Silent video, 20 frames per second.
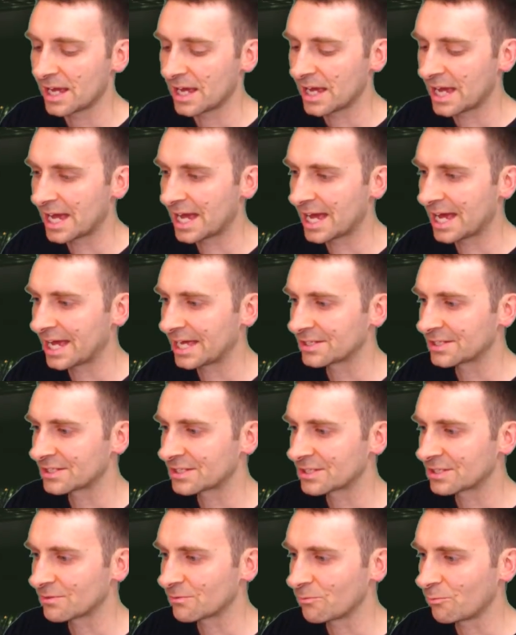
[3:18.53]

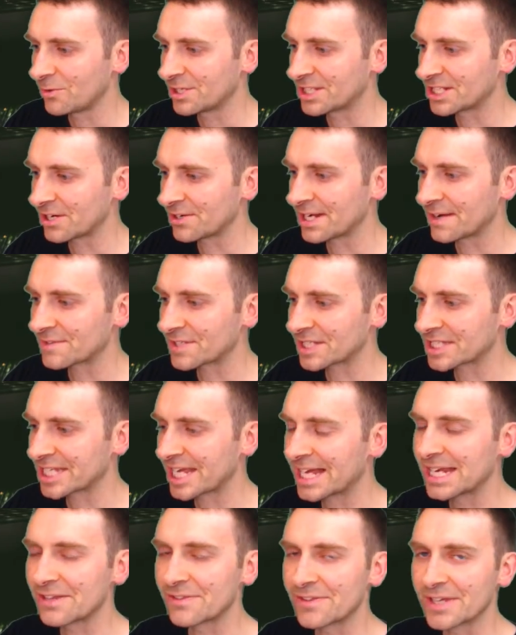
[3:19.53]
And we don't have to
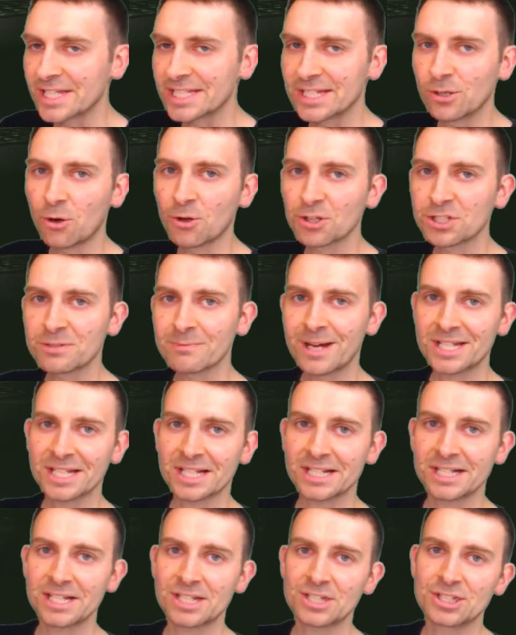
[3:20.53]
tell it this. It
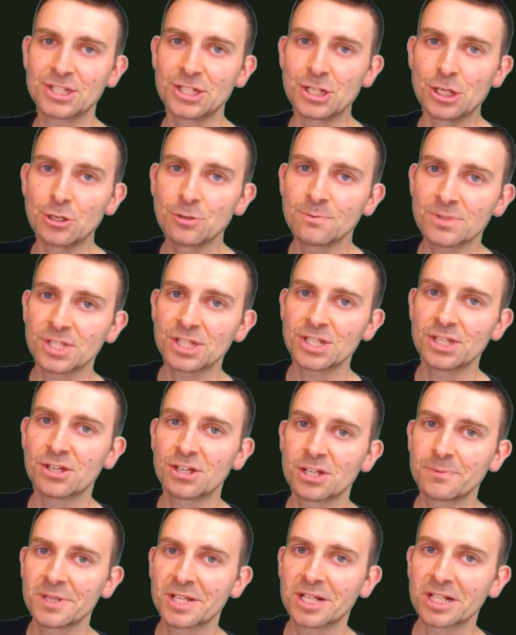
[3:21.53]
automatically assumes that you're
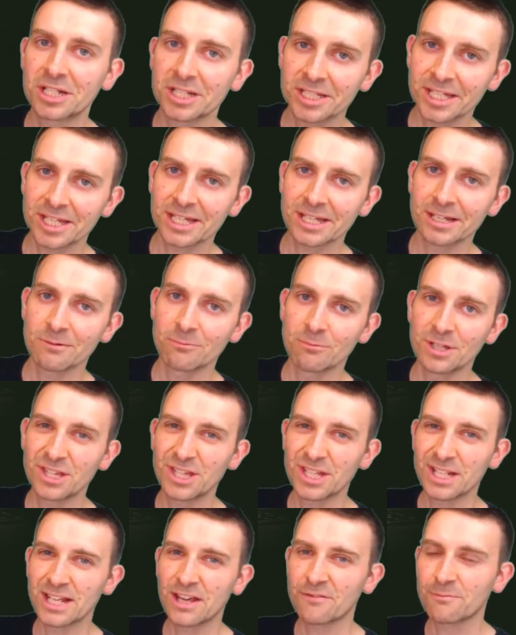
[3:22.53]
going to be clicking with
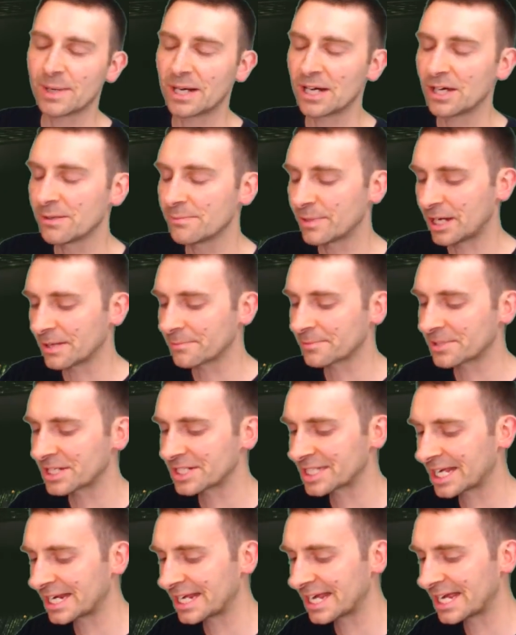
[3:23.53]
your left button, but I'm going
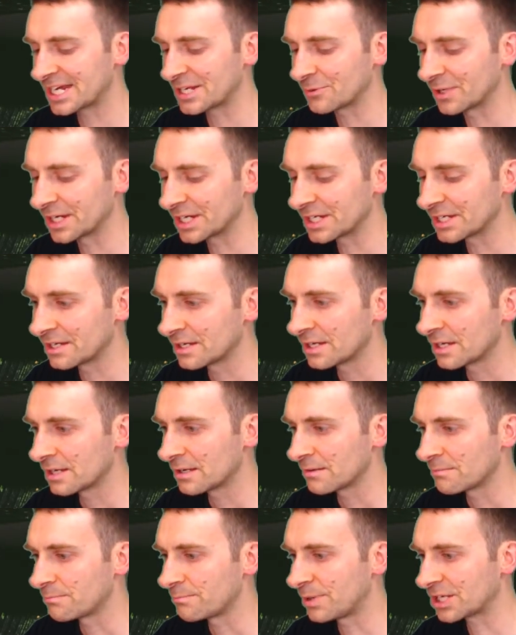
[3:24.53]
to tell it anyway.
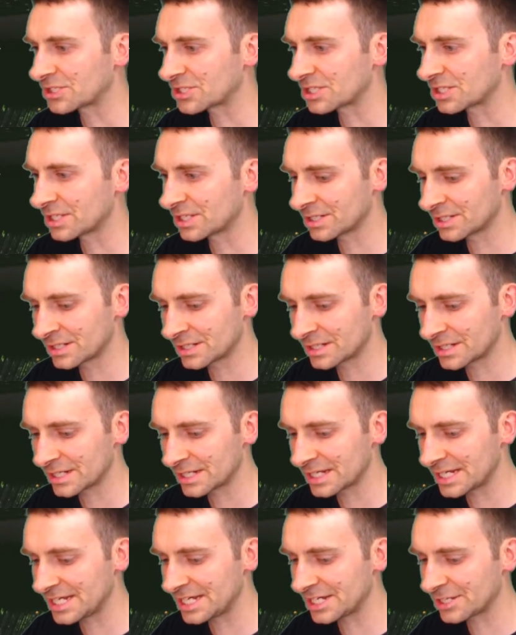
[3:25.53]
Button
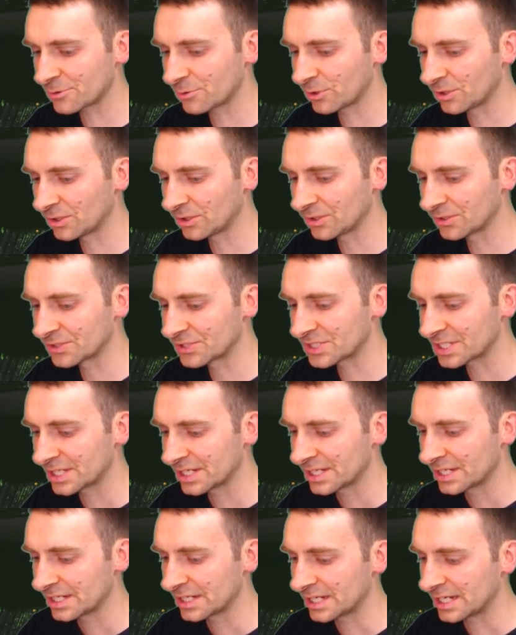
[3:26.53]
equals,
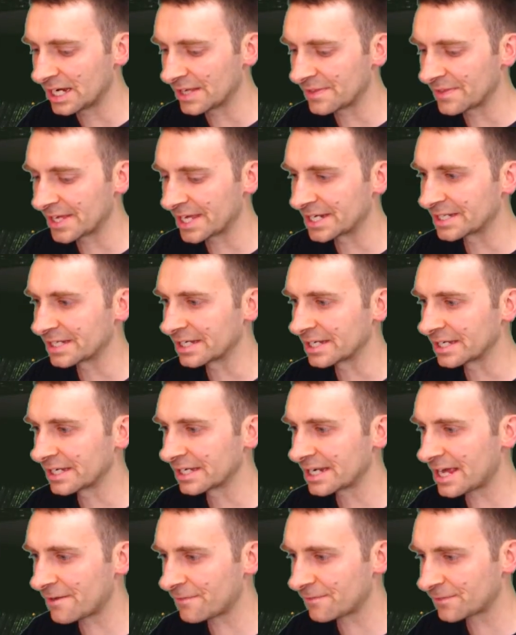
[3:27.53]
and then
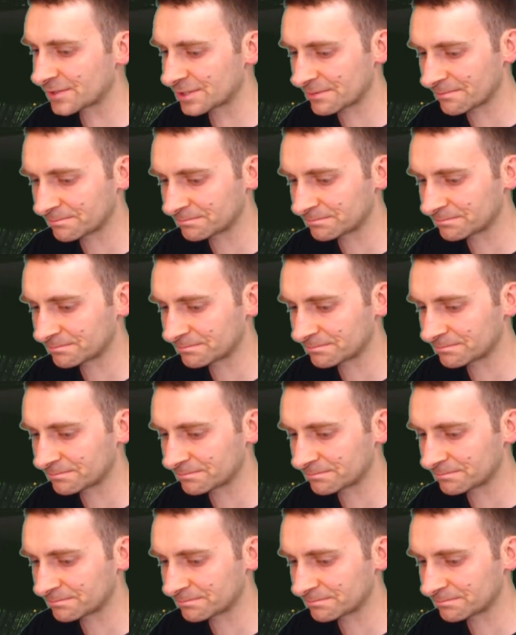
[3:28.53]
left.